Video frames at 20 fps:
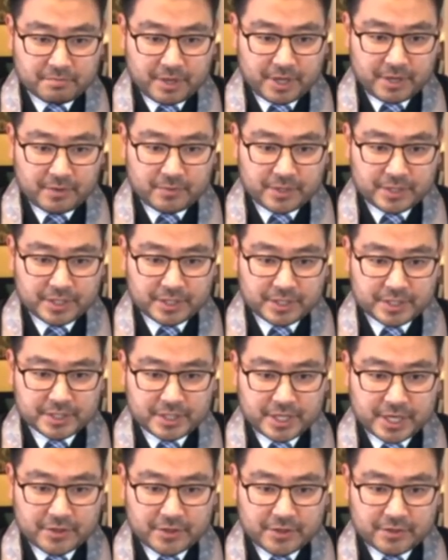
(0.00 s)
May we
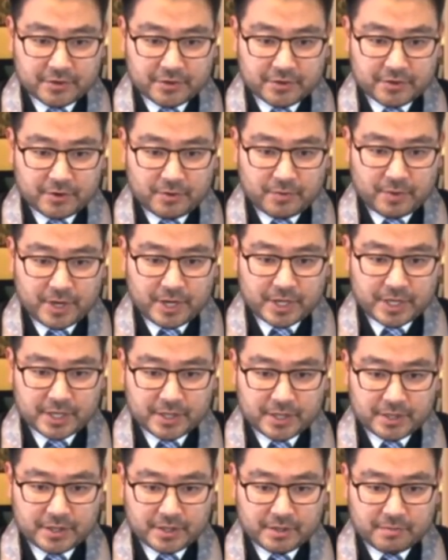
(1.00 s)
together
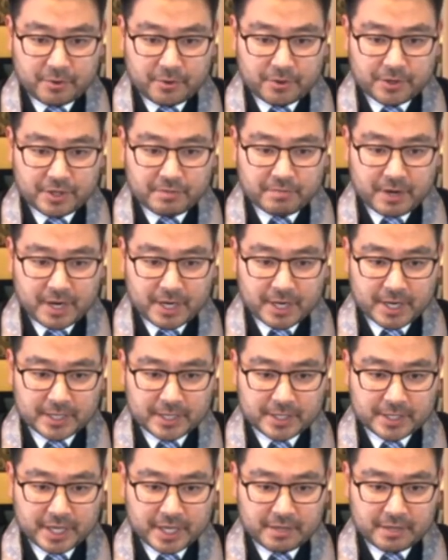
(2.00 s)
awaken the Bodhi
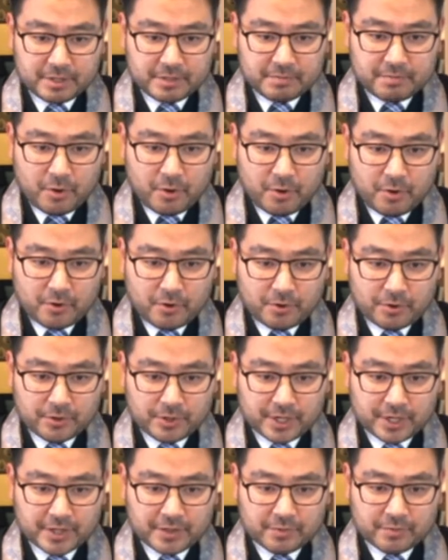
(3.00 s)
mind and be born
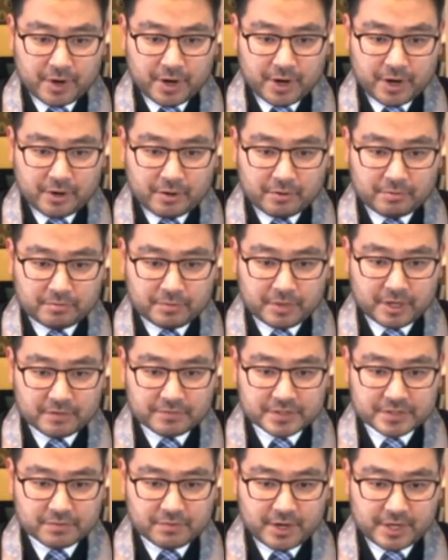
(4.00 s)
in the realm of
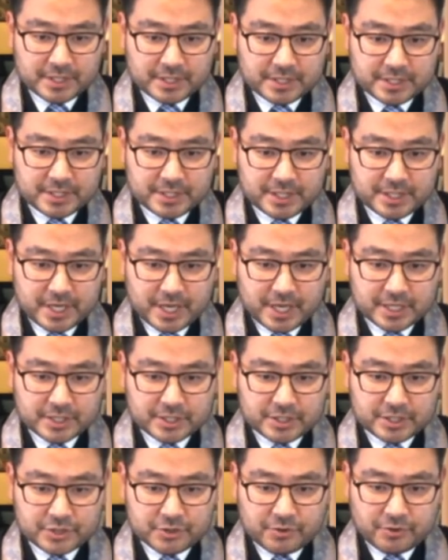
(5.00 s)
serenity
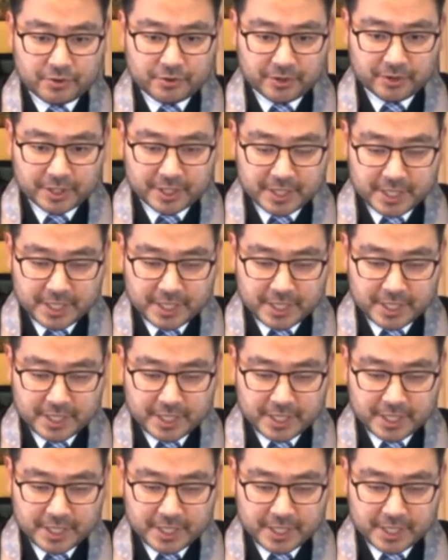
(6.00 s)
and joy.